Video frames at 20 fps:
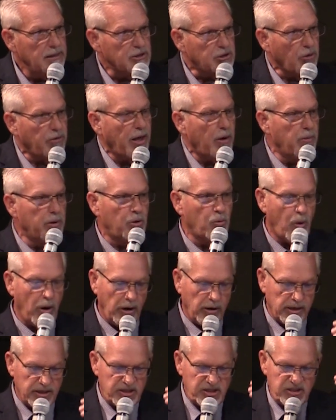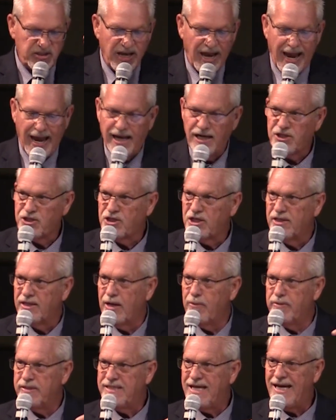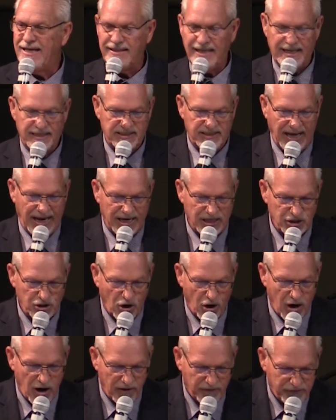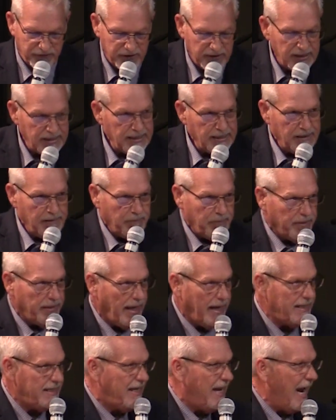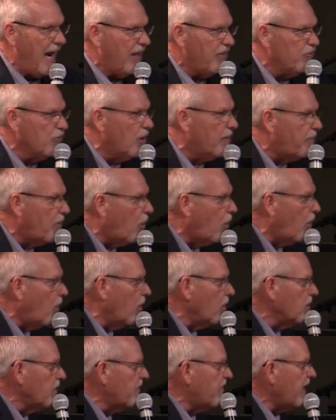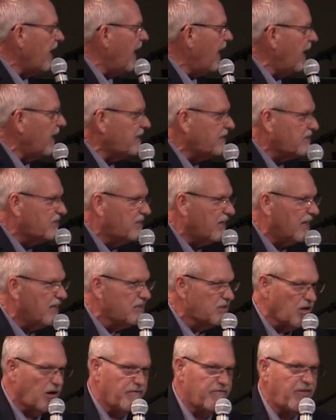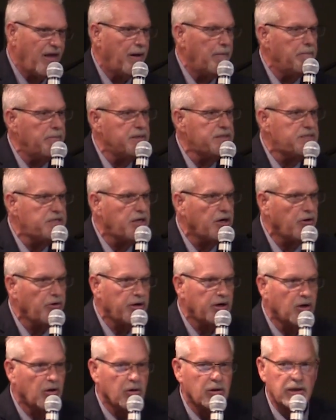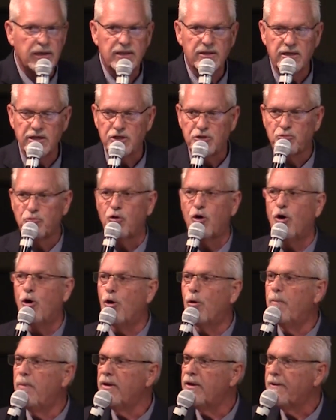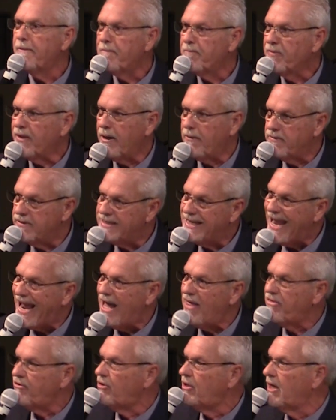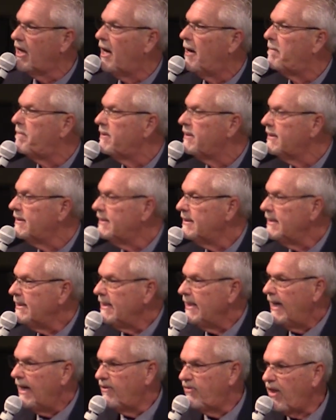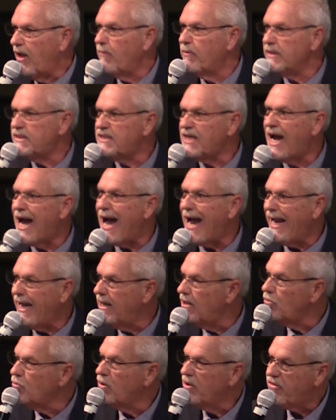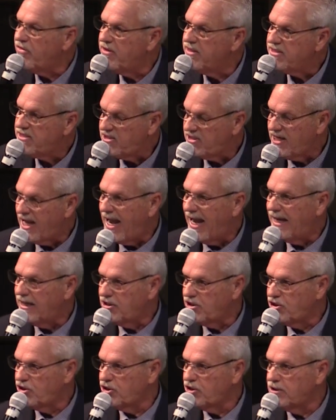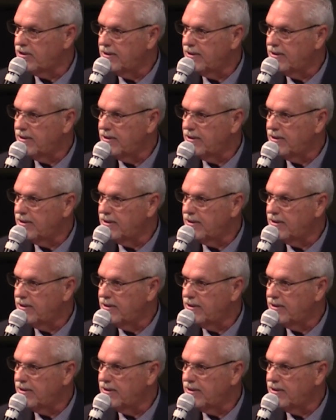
So they would wear a sash, and they would take that sash off. They'd gather up all of the excess of that material in this robe. They would gather it up, and they would tie it with this sash.